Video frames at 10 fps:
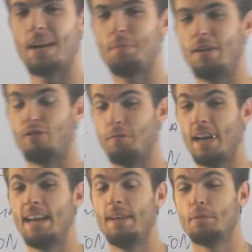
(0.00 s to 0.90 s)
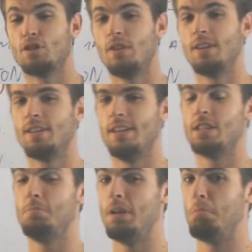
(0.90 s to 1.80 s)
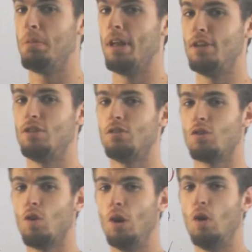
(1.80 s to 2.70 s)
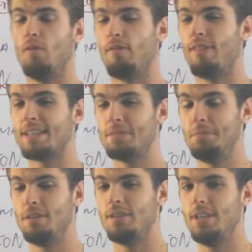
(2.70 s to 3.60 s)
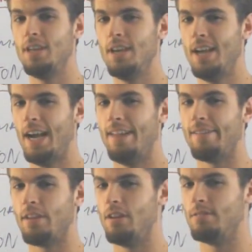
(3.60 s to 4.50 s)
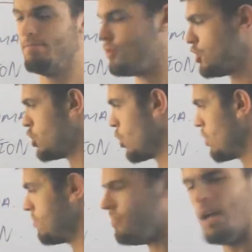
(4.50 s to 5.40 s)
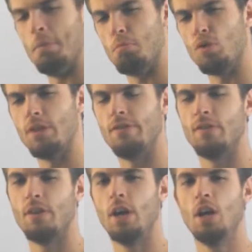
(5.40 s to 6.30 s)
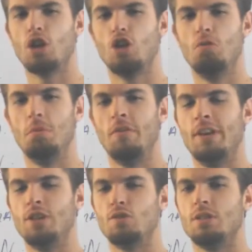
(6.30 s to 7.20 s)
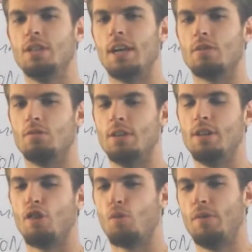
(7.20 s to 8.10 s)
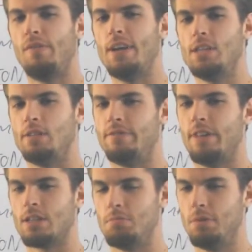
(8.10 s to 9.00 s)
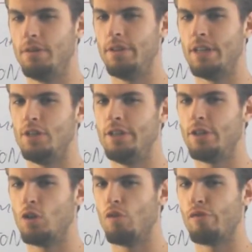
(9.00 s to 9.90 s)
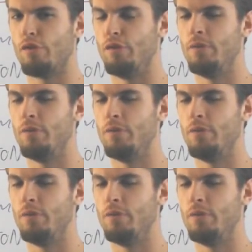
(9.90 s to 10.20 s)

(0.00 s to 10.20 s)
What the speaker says: Man from Dynamic Strength, and it's been a pleasure going over flexibility and the short and brief cumulative injury cycle and the 3 phases of flexibility that you need to go through